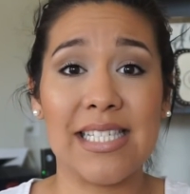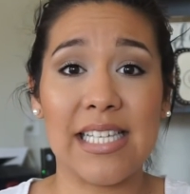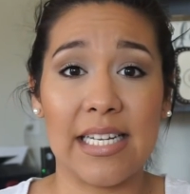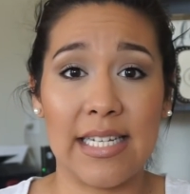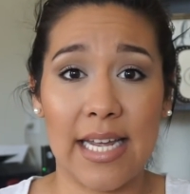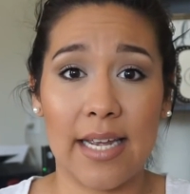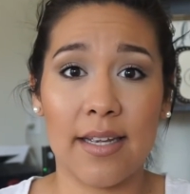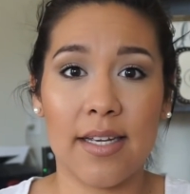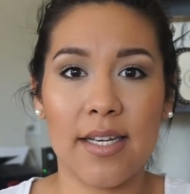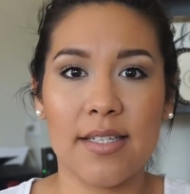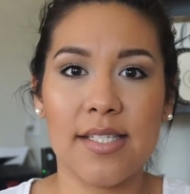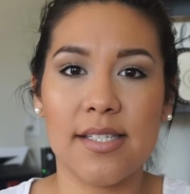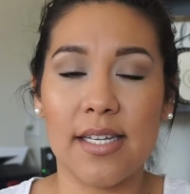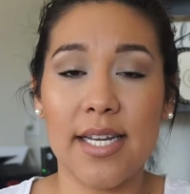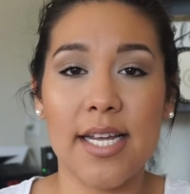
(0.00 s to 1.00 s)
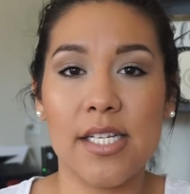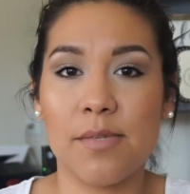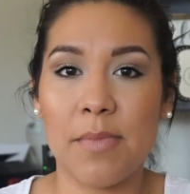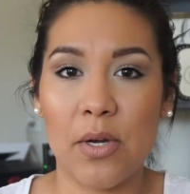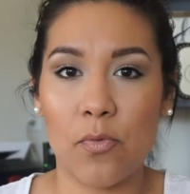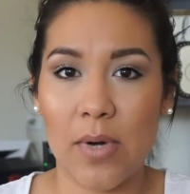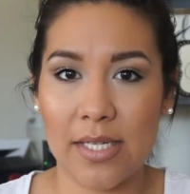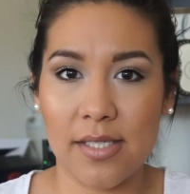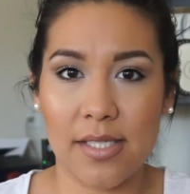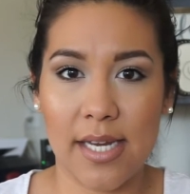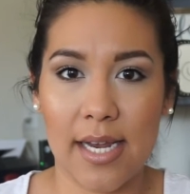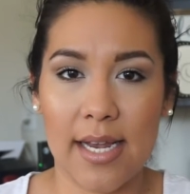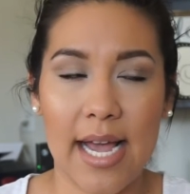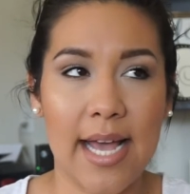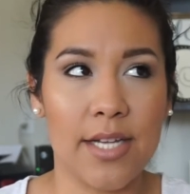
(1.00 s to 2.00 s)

Sunday, because Sunday is my rest day.